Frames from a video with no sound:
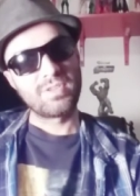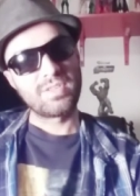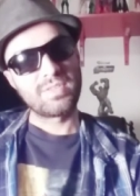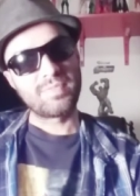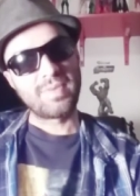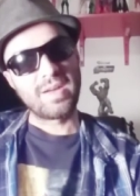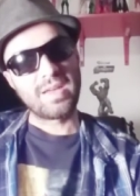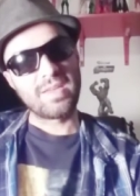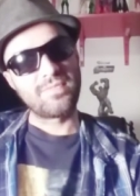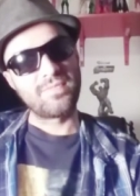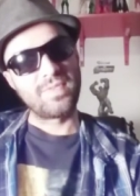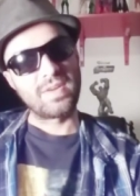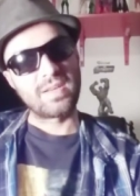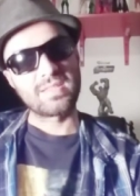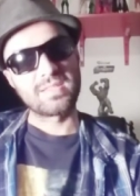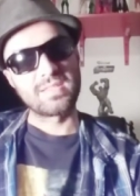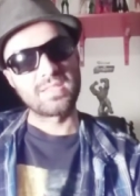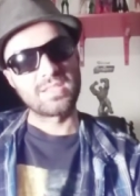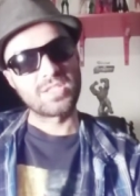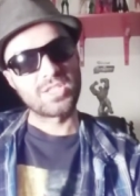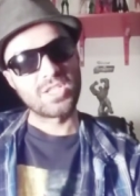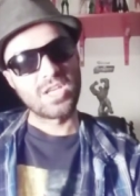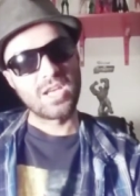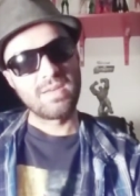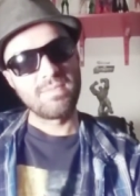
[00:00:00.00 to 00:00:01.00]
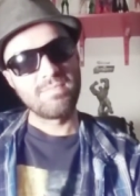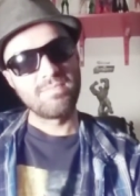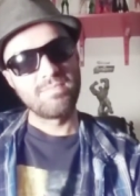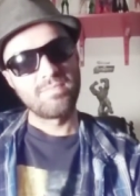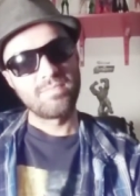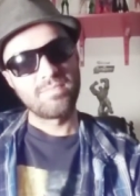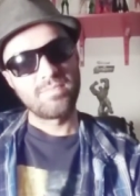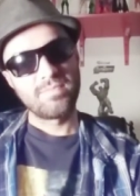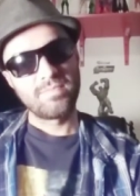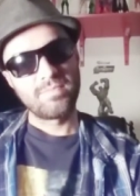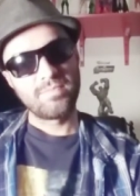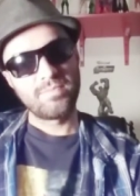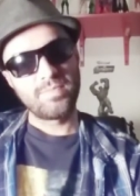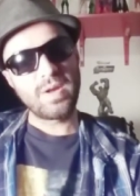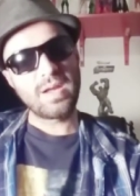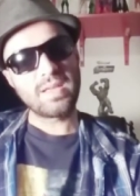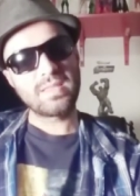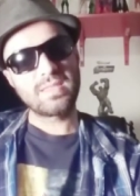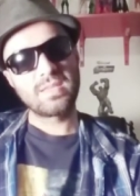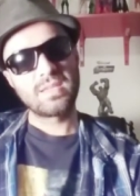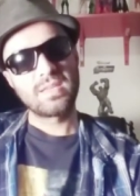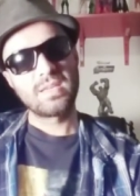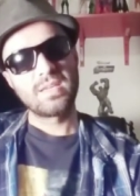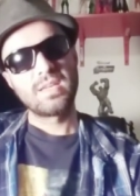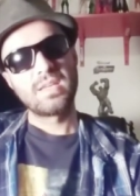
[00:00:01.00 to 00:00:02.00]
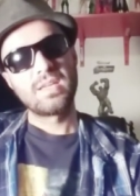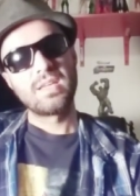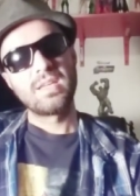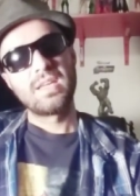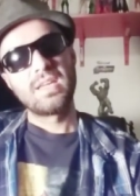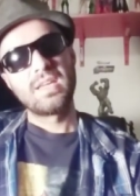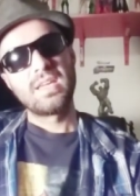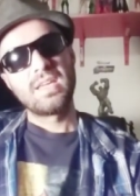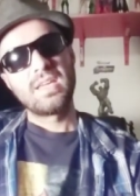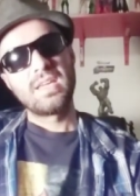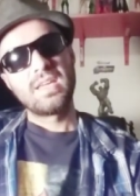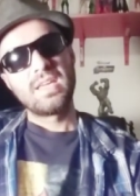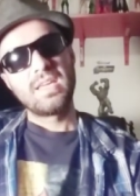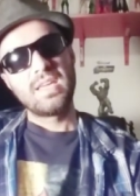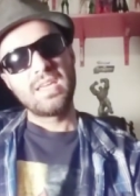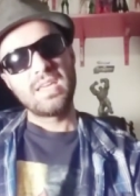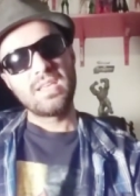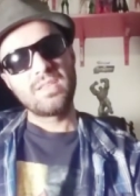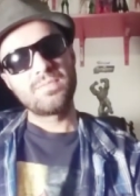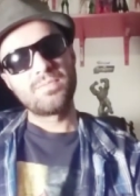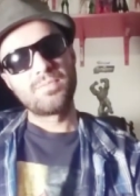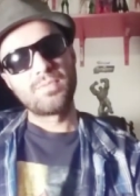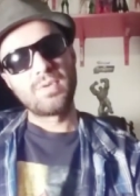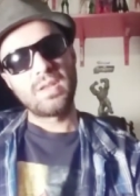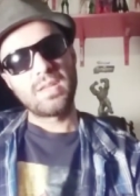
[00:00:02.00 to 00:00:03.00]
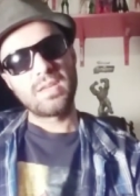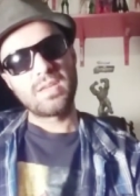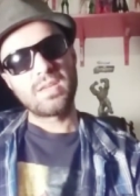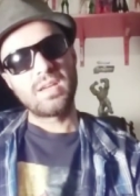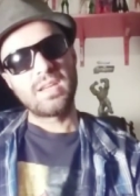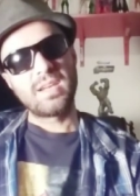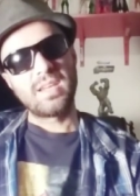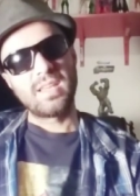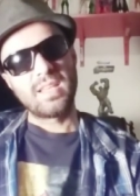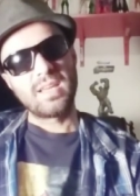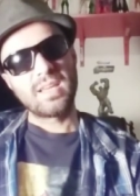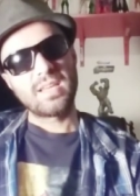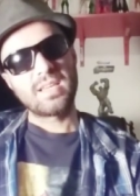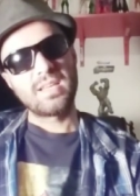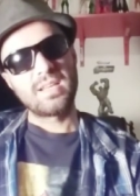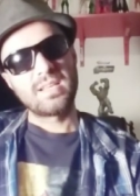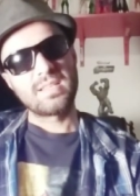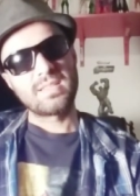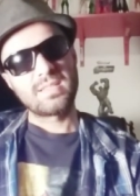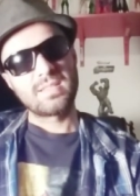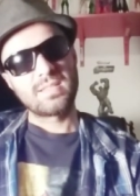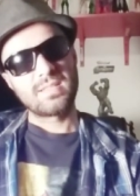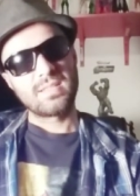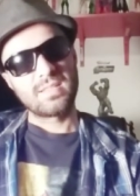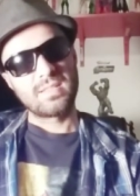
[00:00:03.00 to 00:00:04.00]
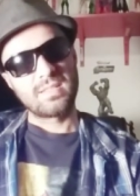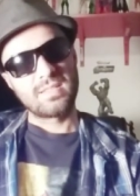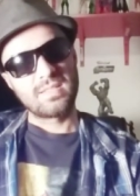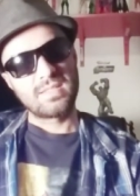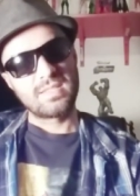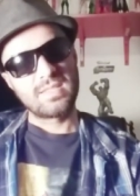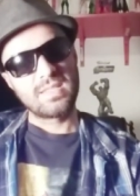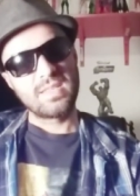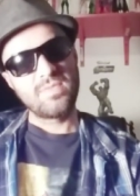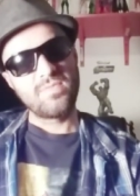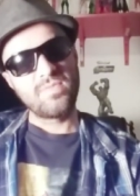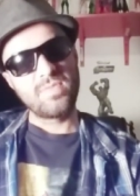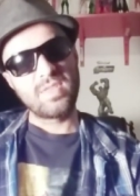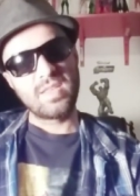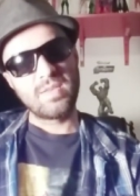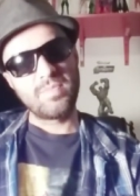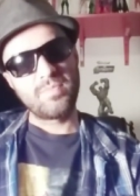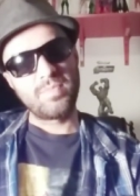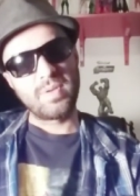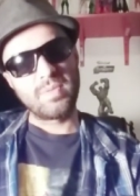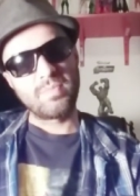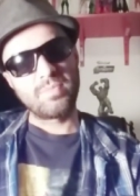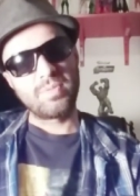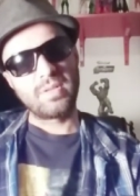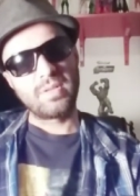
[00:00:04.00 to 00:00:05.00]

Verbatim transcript: Brings my fix to shame. But, he's really good at it, because it seems he's been